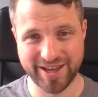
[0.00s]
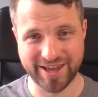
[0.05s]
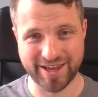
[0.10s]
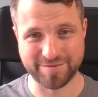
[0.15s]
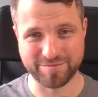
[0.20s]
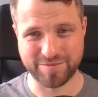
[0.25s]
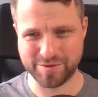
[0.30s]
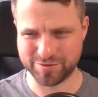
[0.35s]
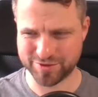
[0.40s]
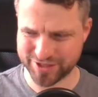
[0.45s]

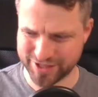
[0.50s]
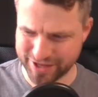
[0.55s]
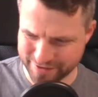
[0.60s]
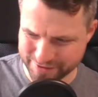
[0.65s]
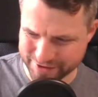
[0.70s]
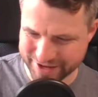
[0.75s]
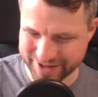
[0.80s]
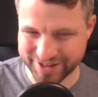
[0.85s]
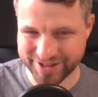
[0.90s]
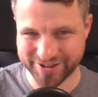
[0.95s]
And people say,
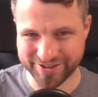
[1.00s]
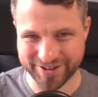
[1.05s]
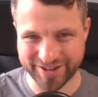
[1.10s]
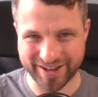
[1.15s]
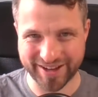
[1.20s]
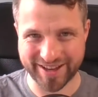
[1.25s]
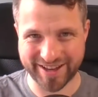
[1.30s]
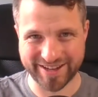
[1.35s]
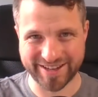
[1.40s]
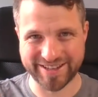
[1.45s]
What are you
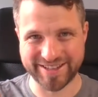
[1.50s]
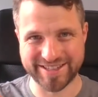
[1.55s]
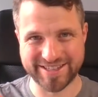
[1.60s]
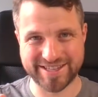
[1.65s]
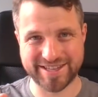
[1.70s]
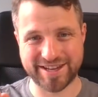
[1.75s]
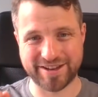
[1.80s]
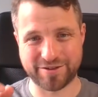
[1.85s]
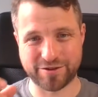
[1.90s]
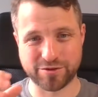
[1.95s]
doing? And
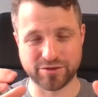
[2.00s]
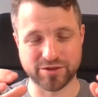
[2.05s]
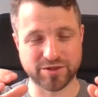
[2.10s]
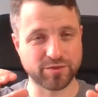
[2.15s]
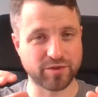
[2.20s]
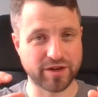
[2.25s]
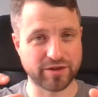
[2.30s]
of course,